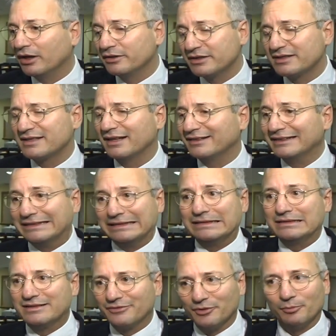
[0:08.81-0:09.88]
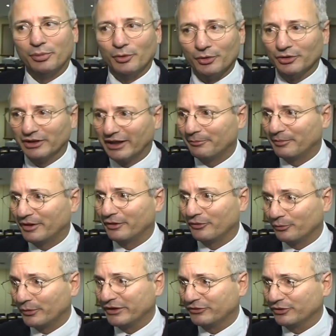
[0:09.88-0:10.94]
understand the needs of the poor a lot better
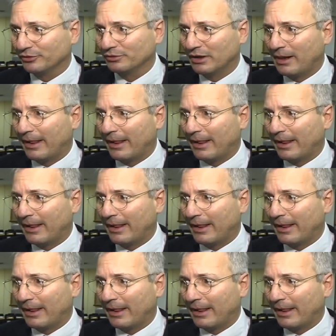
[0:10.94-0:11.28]
than we do,